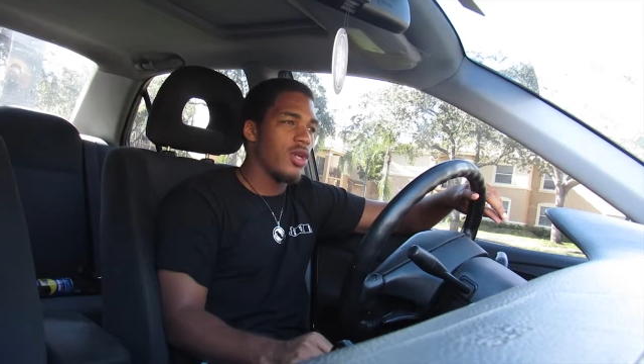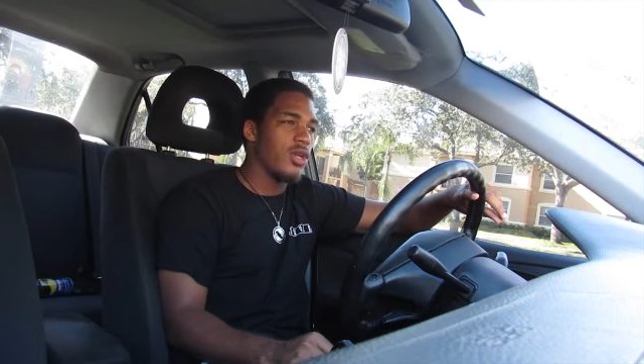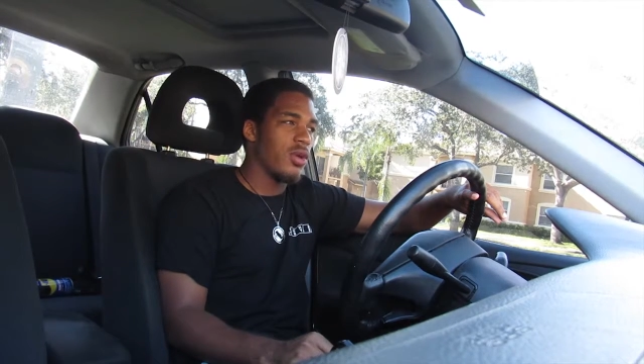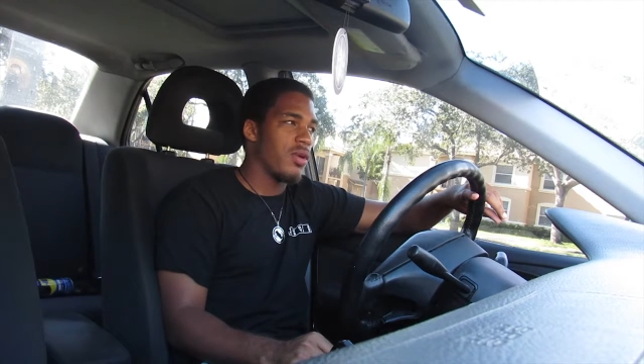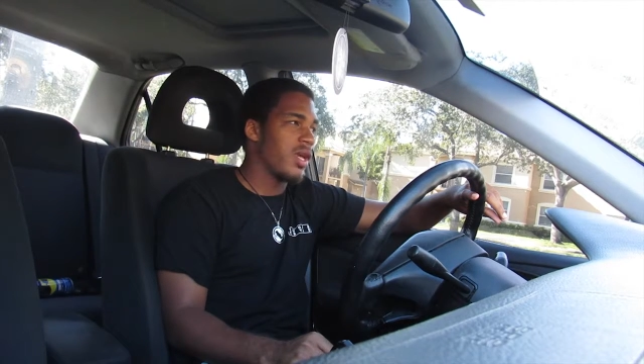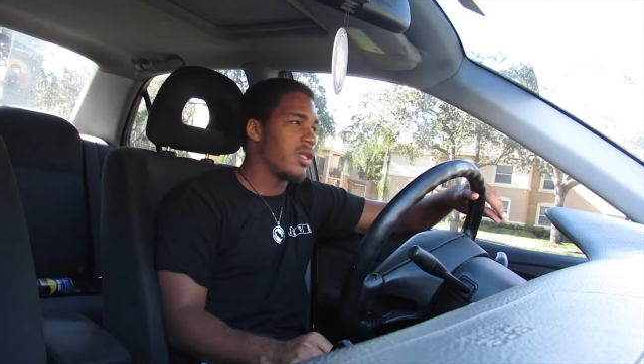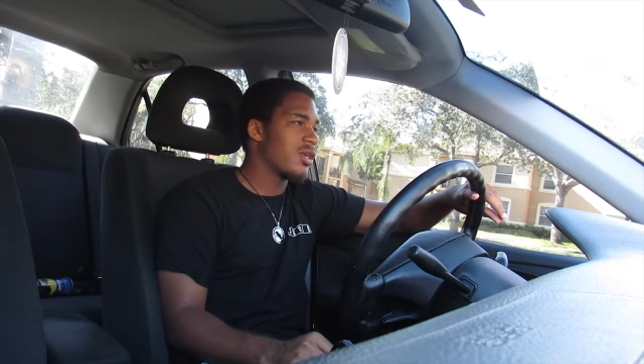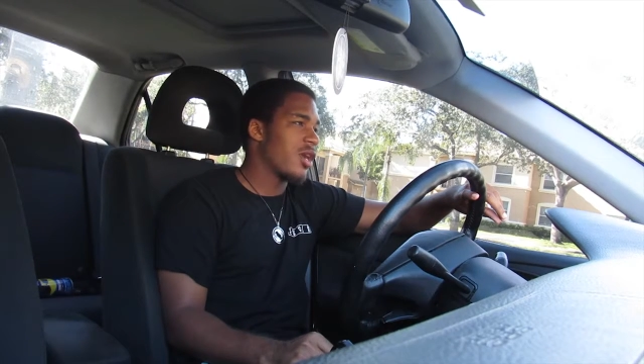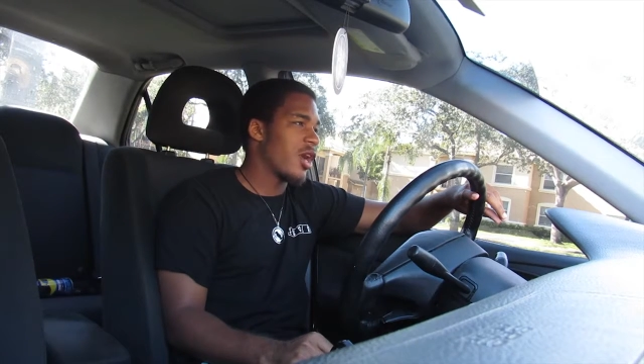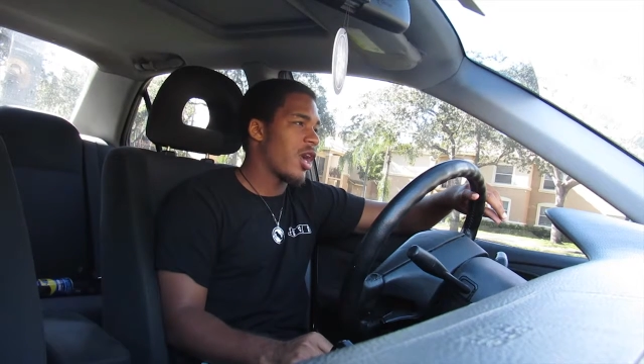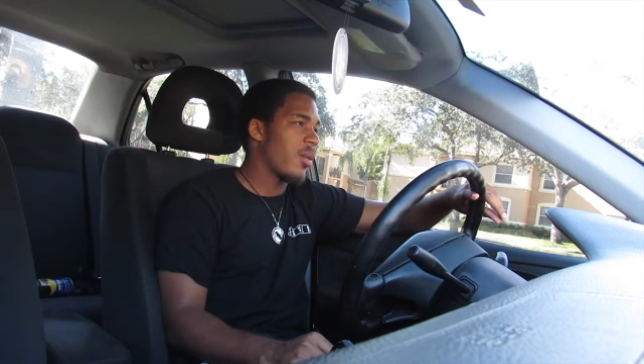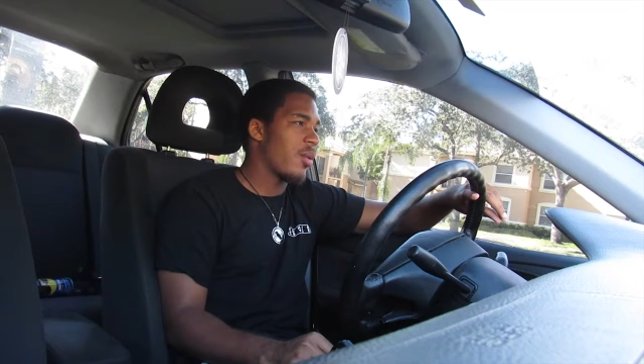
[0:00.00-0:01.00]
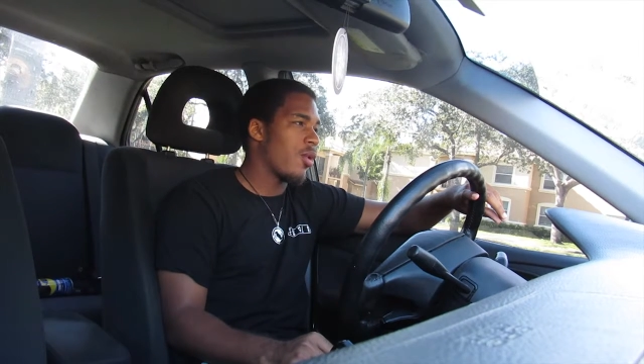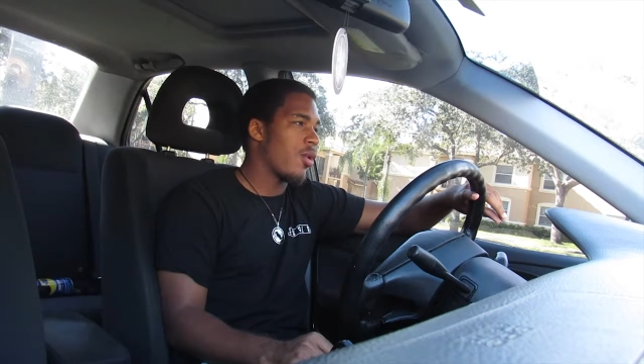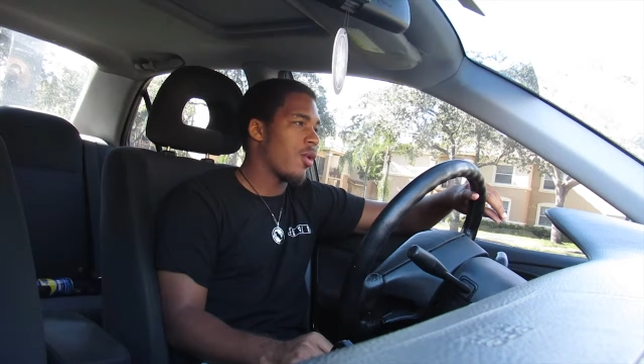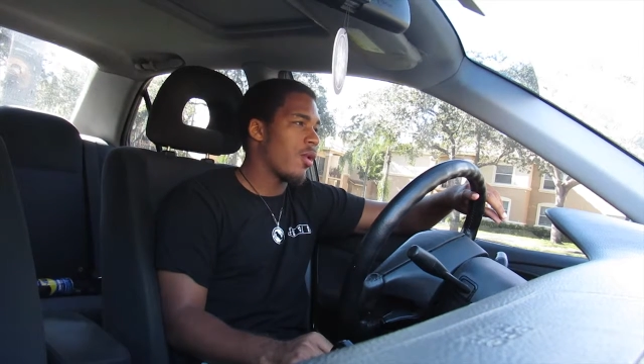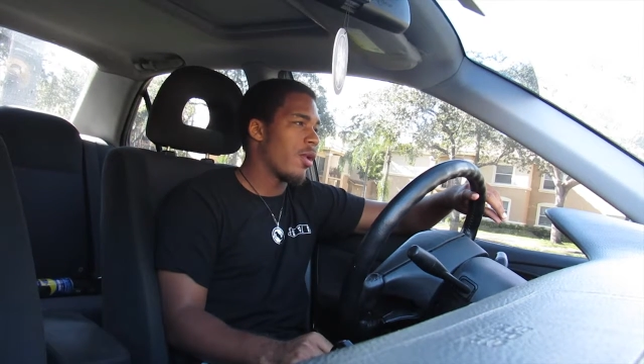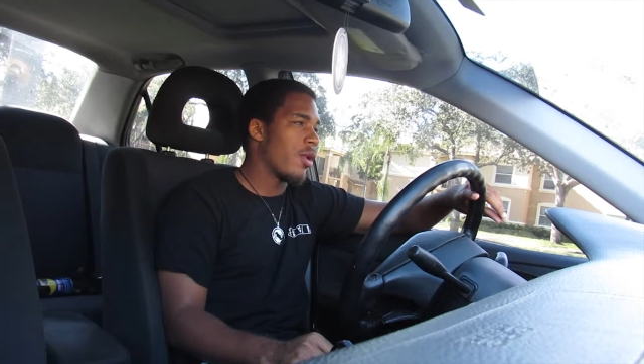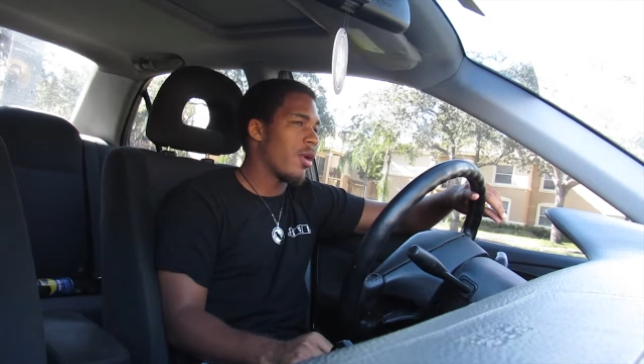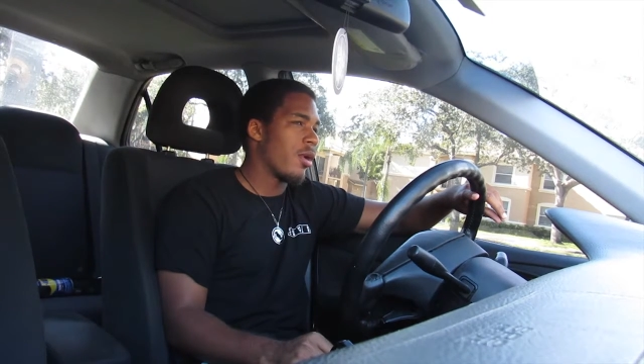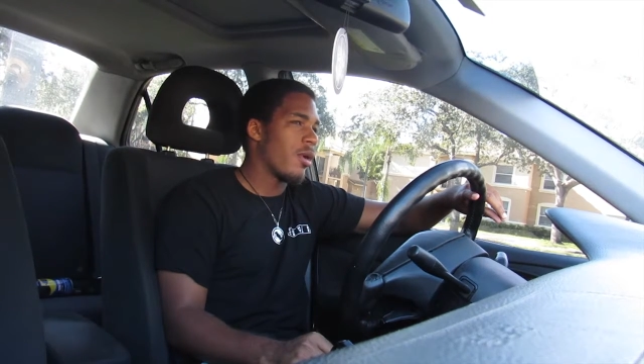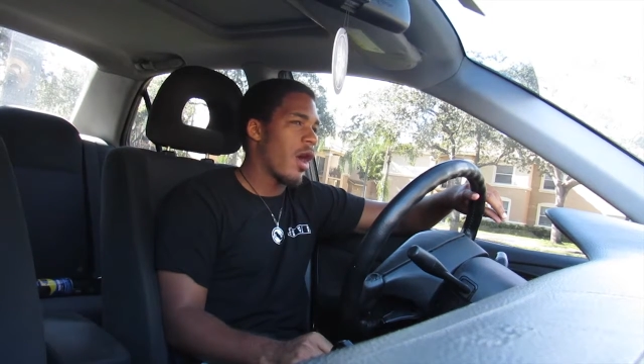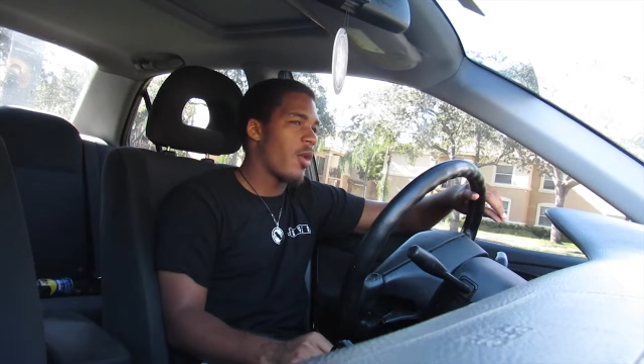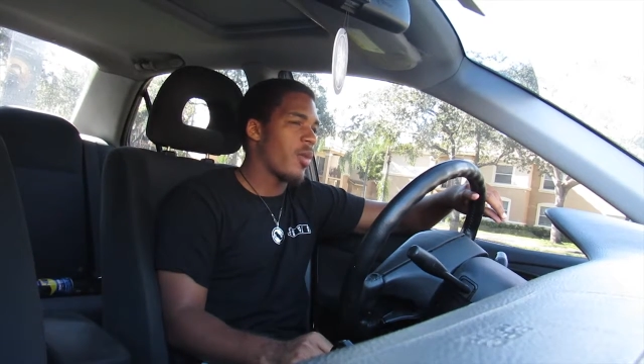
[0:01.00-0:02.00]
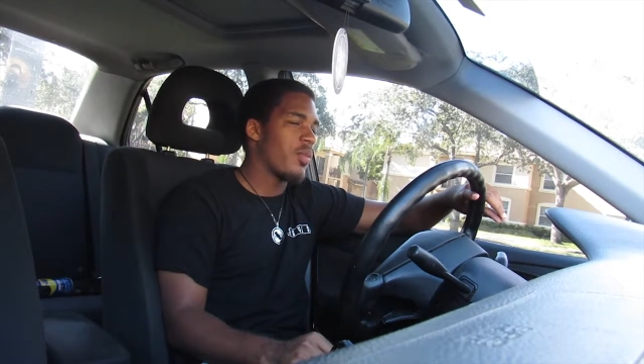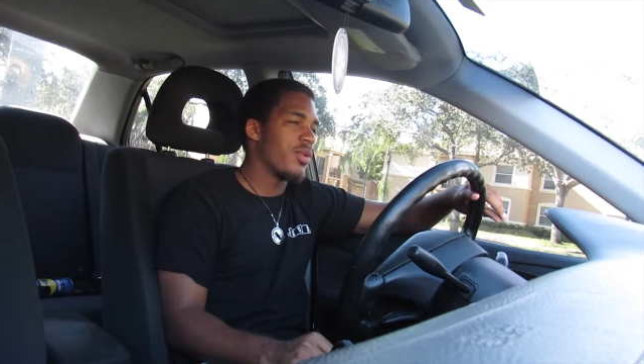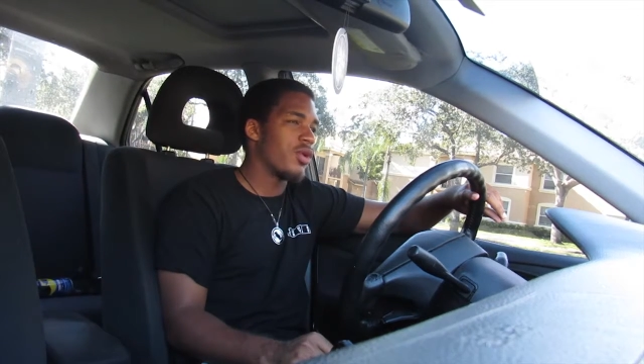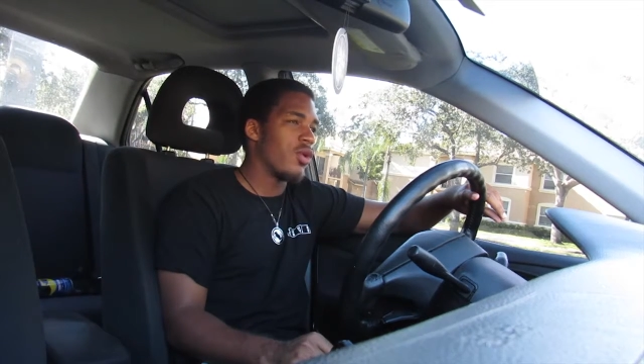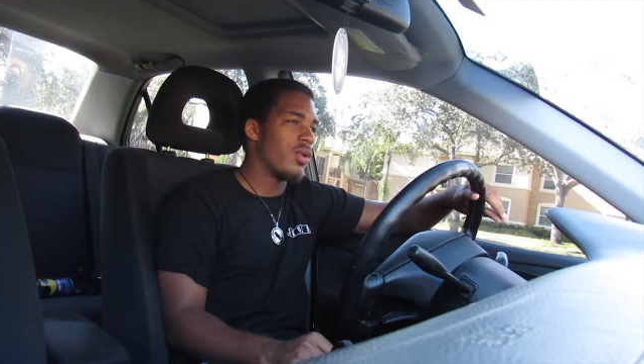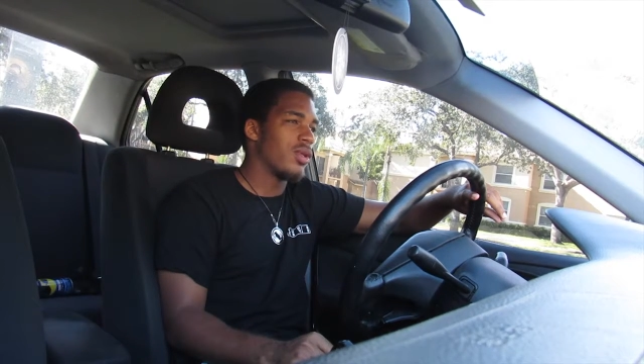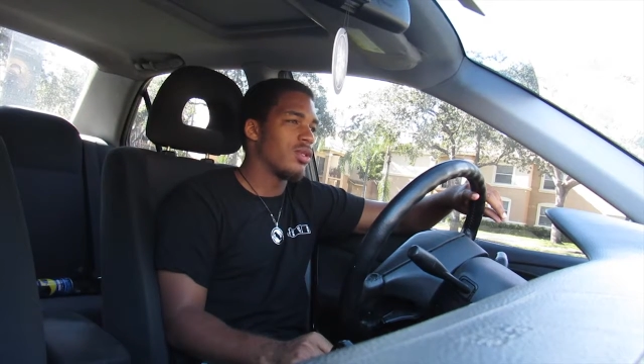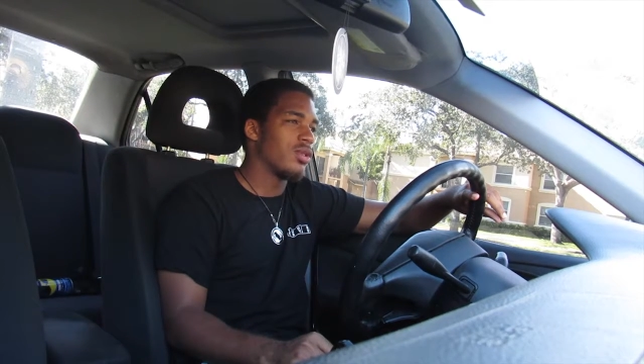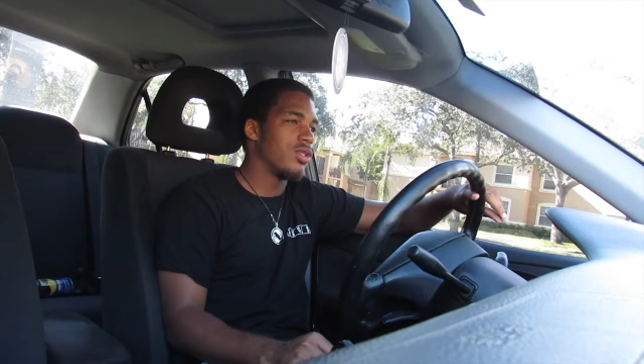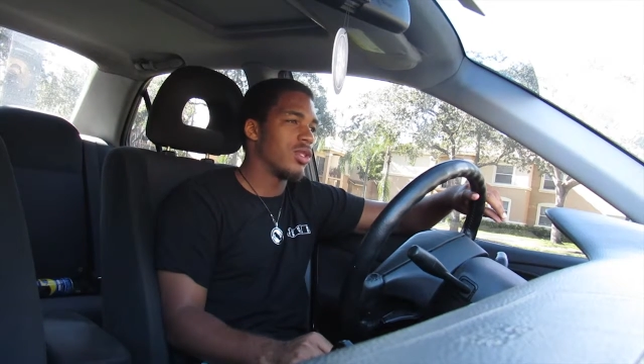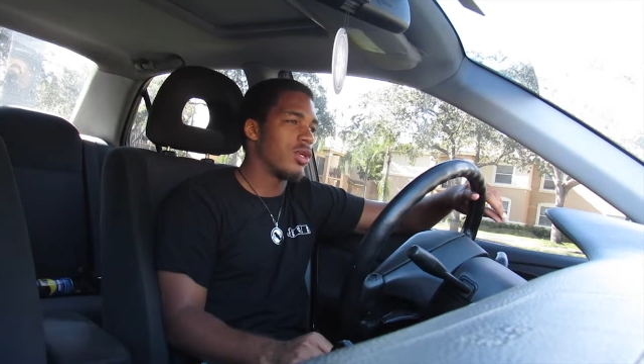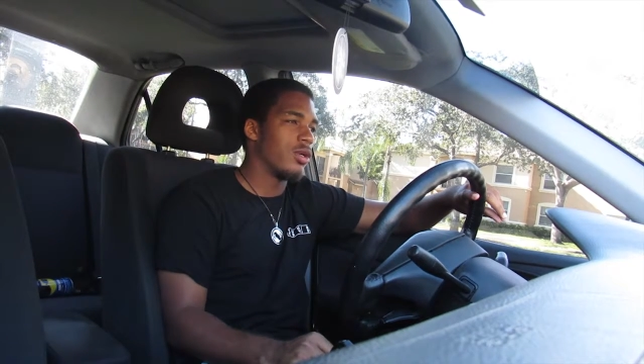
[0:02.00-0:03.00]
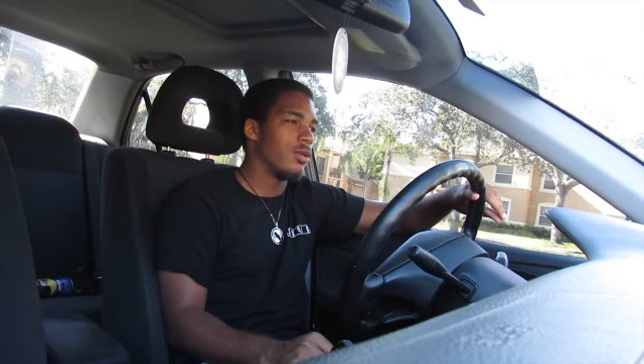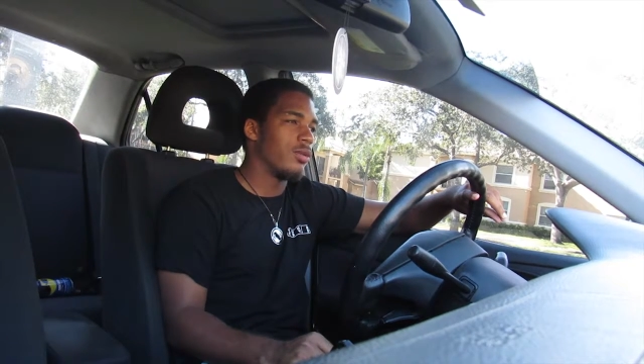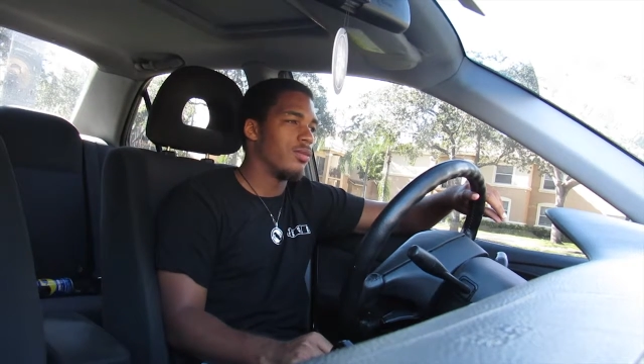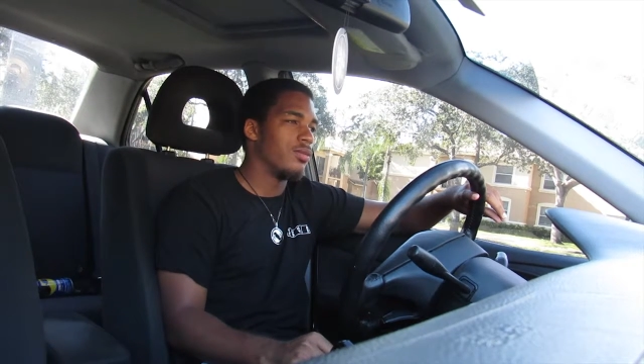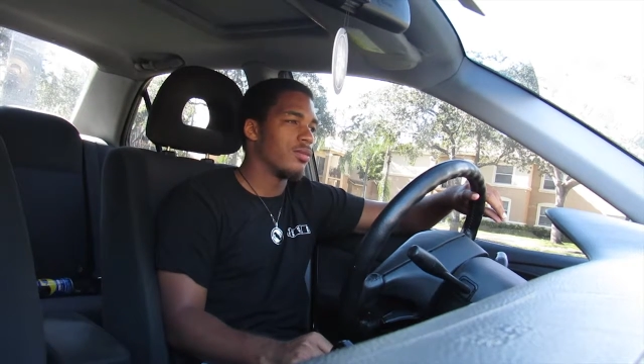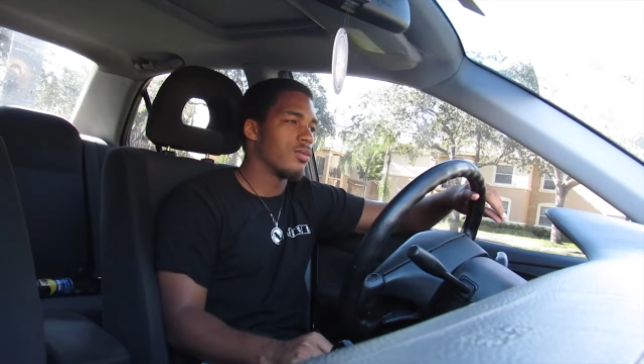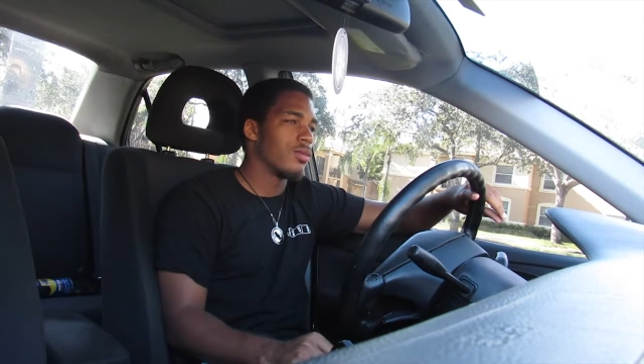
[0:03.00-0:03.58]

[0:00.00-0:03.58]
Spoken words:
during that time, or I might be going to some